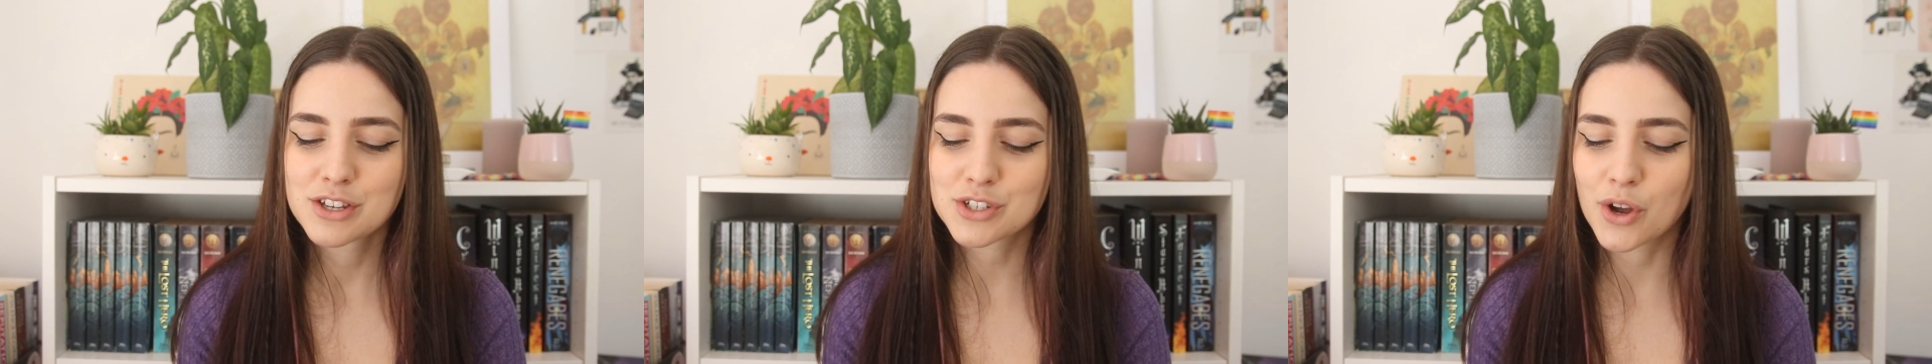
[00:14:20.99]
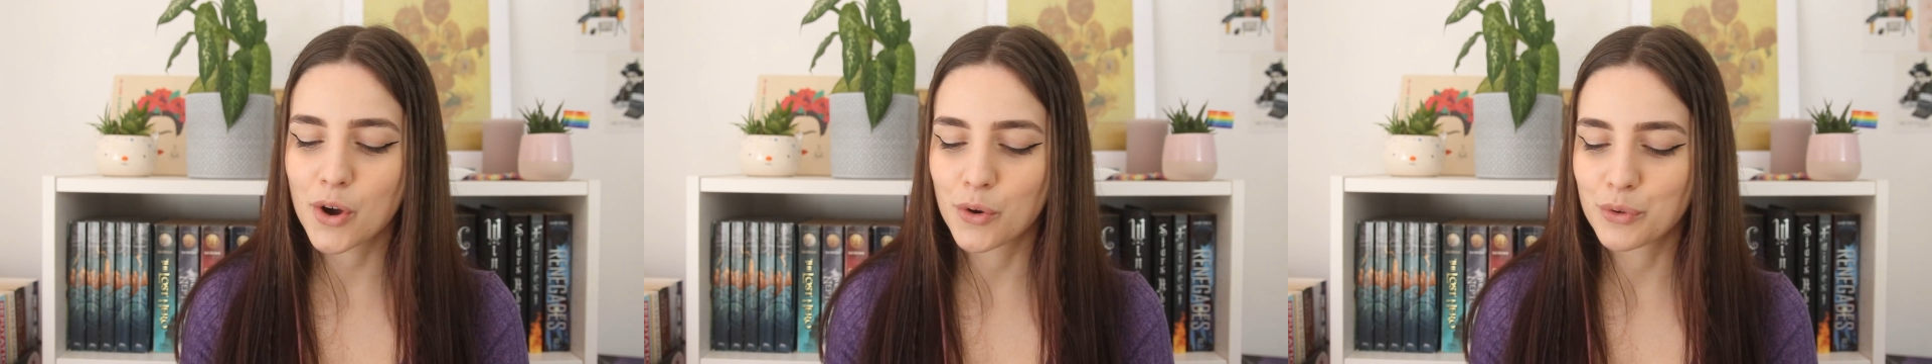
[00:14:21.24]

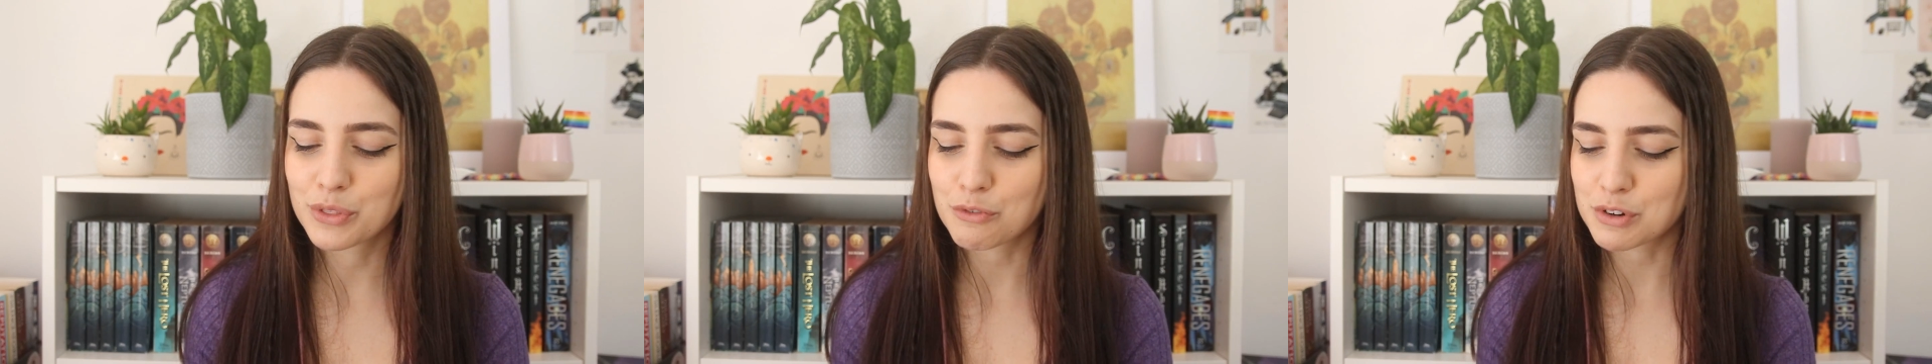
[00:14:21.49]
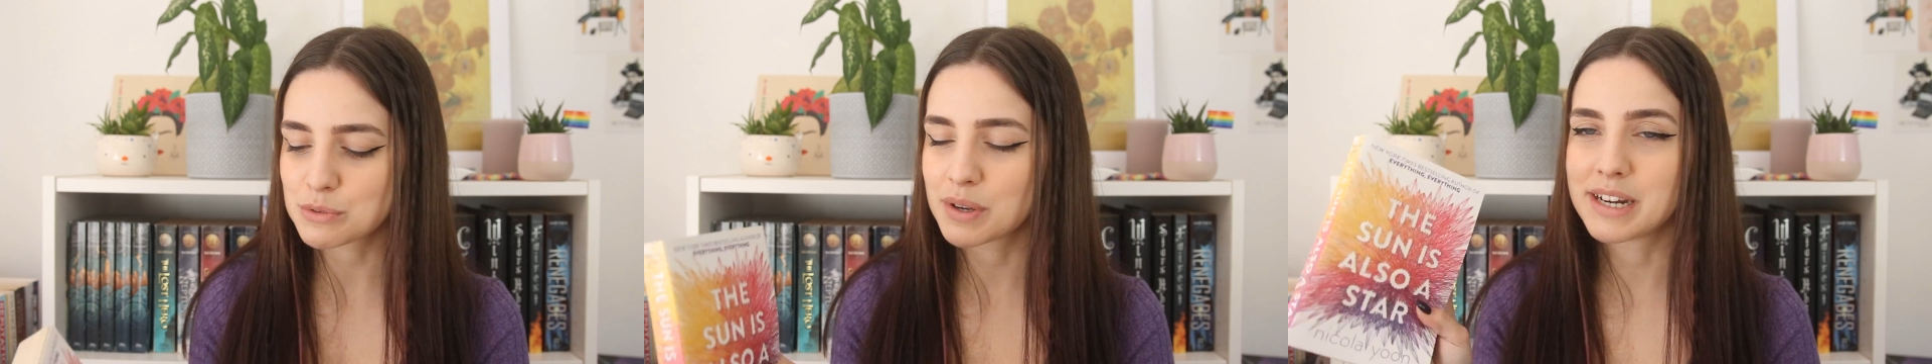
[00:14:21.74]
So the
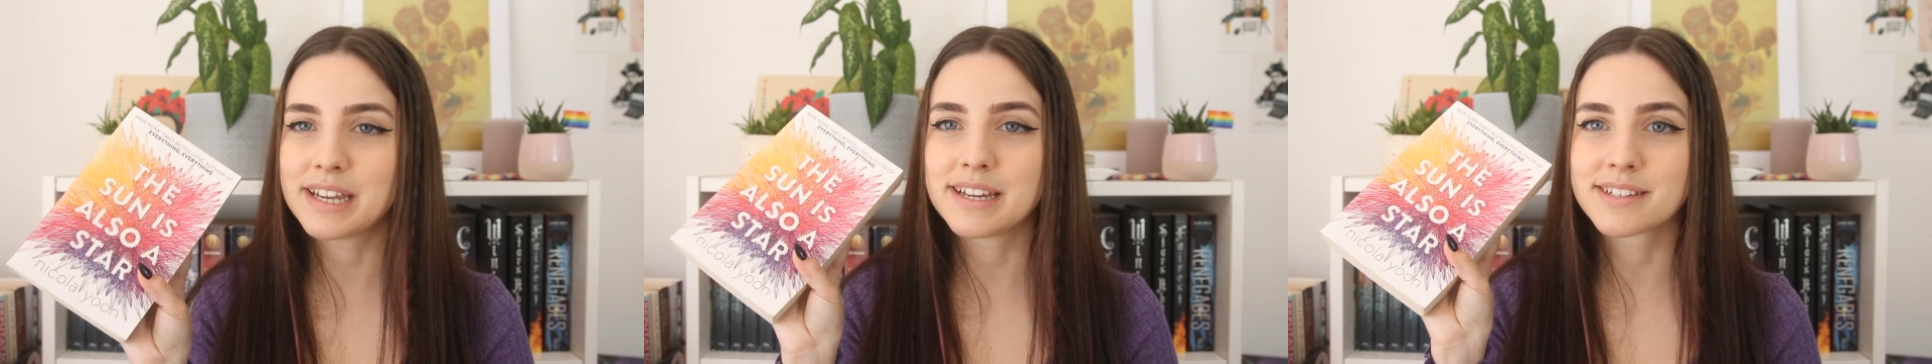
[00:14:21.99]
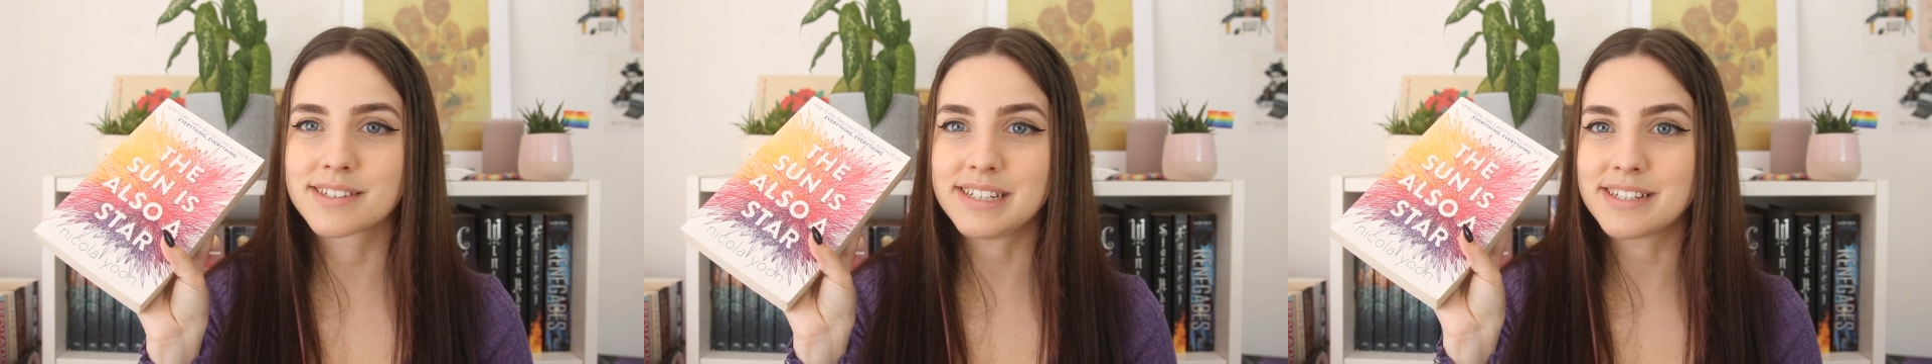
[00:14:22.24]
first one
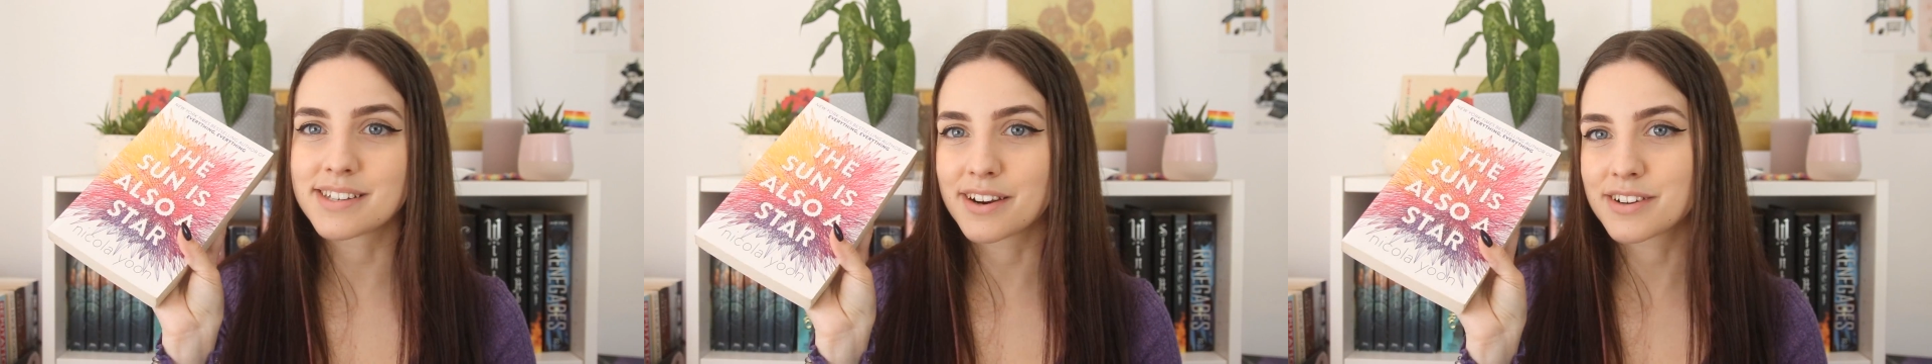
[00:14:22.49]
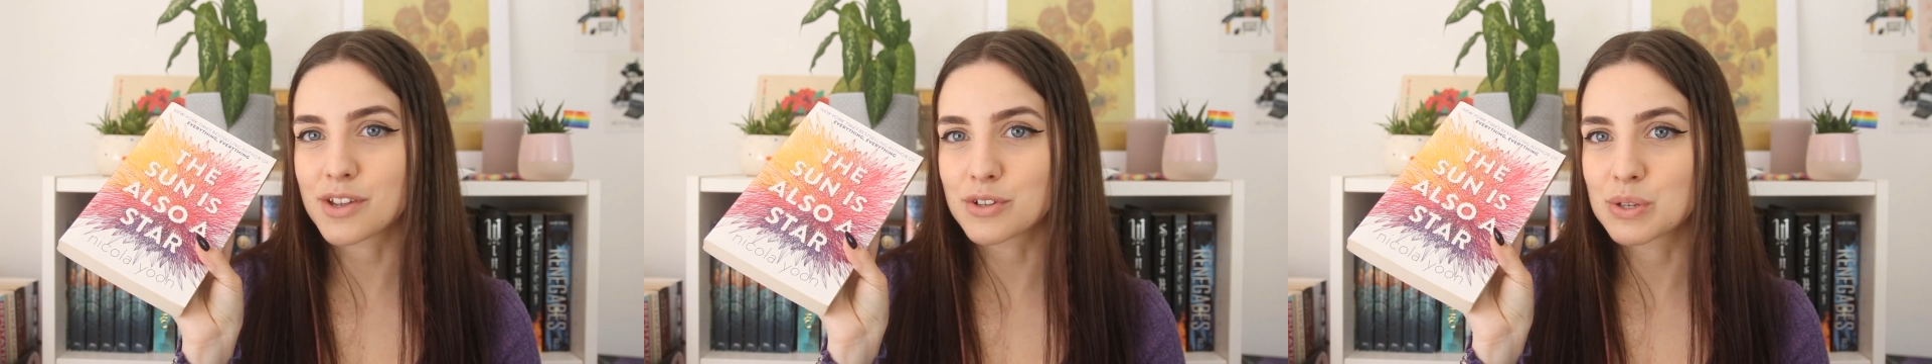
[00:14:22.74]
is The
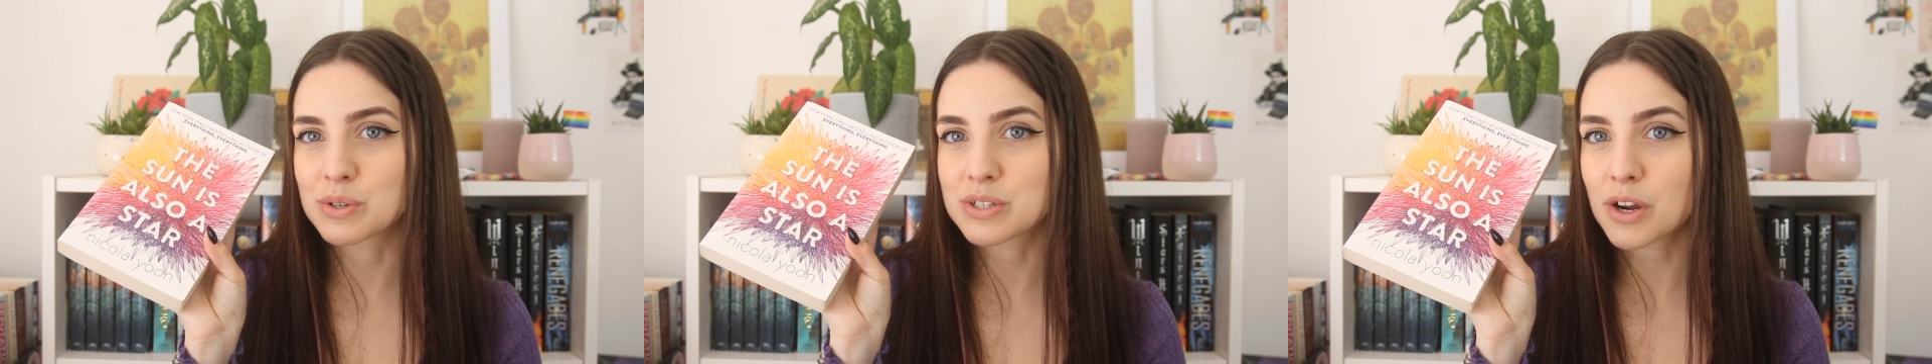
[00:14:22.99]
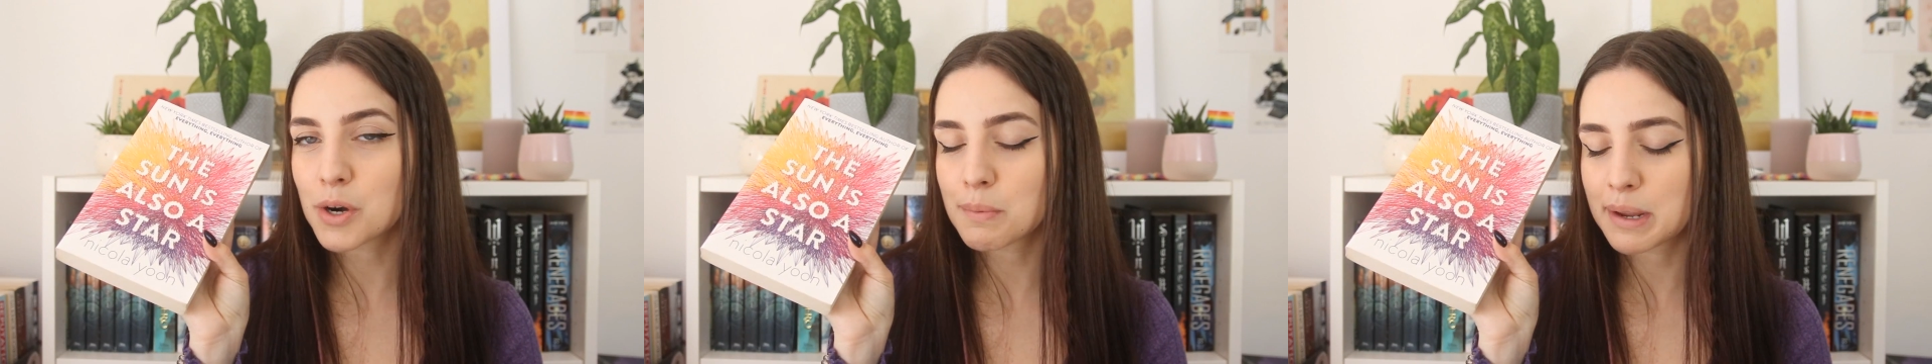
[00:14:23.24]
Sun Is Also a
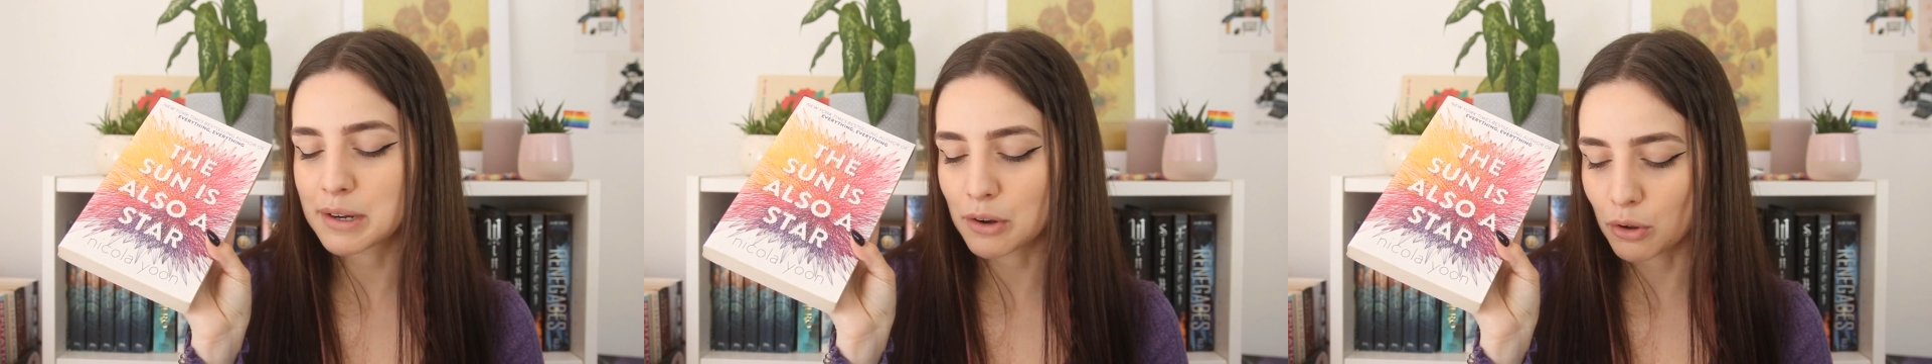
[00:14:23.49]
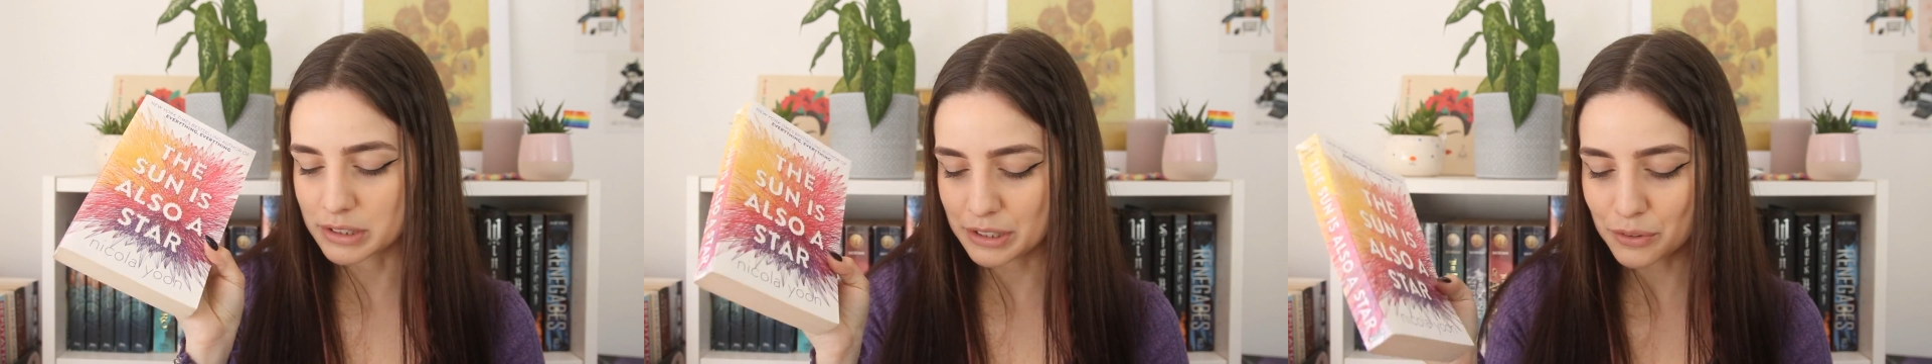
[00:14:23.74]
Star by
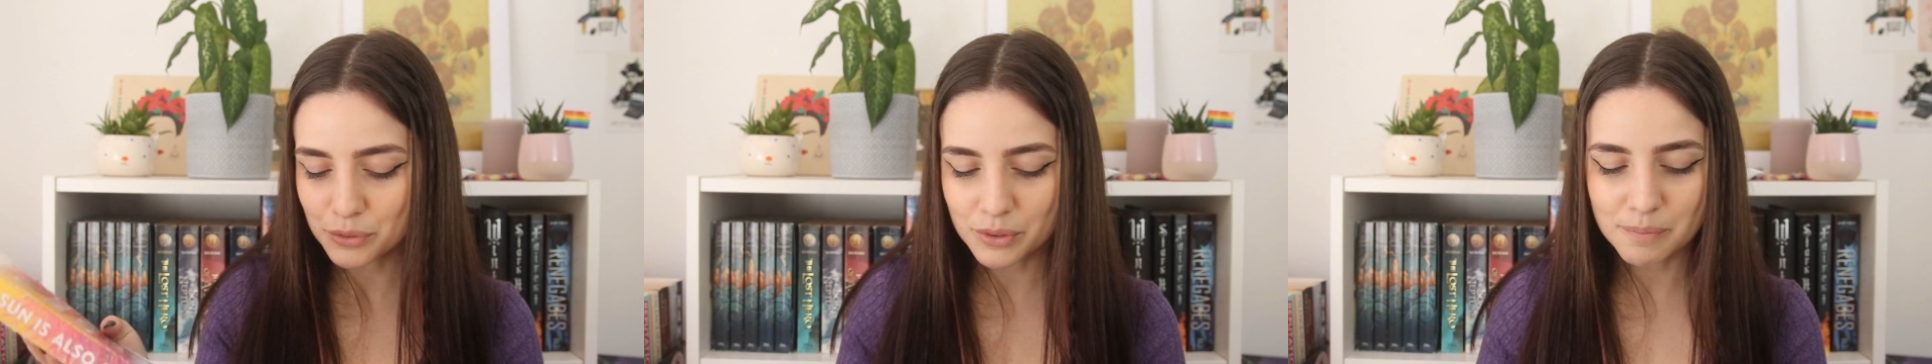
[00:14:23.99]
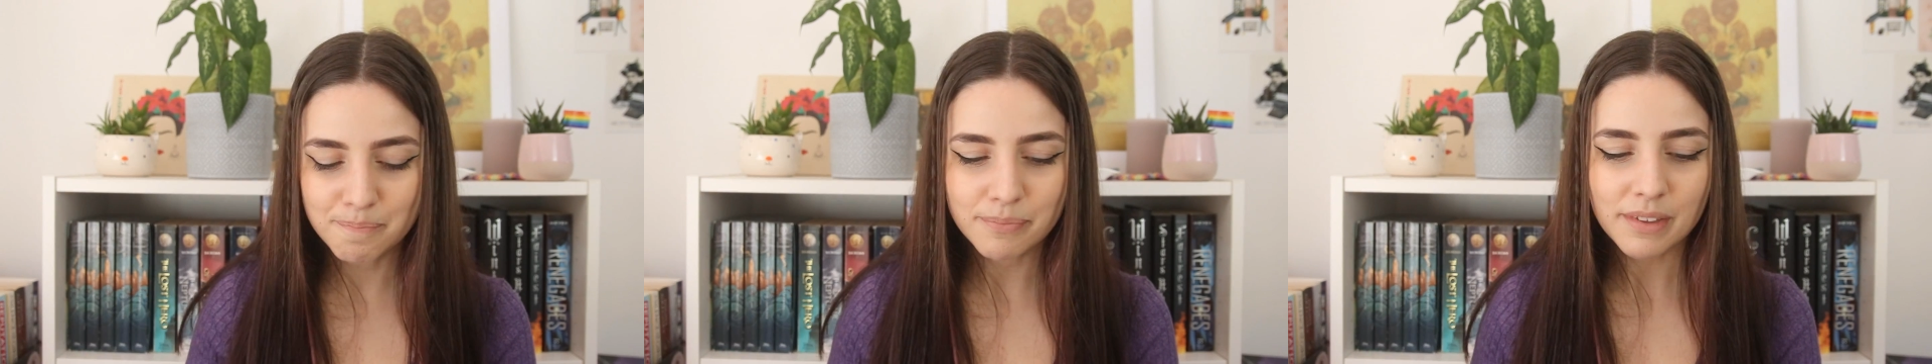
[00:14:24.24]
Nicola
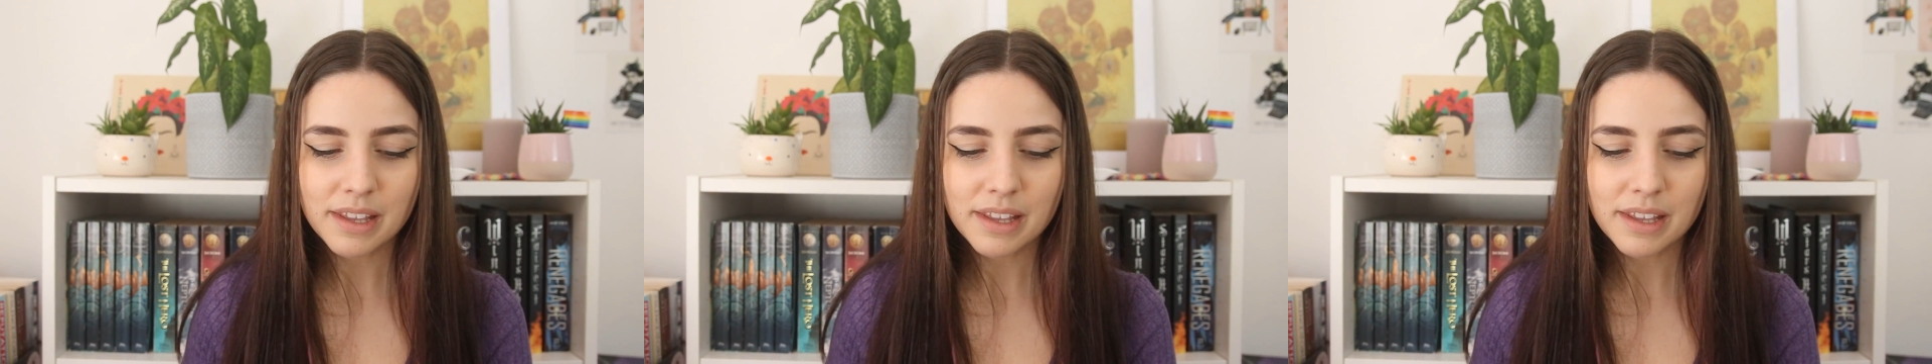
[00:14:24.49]
Yoon.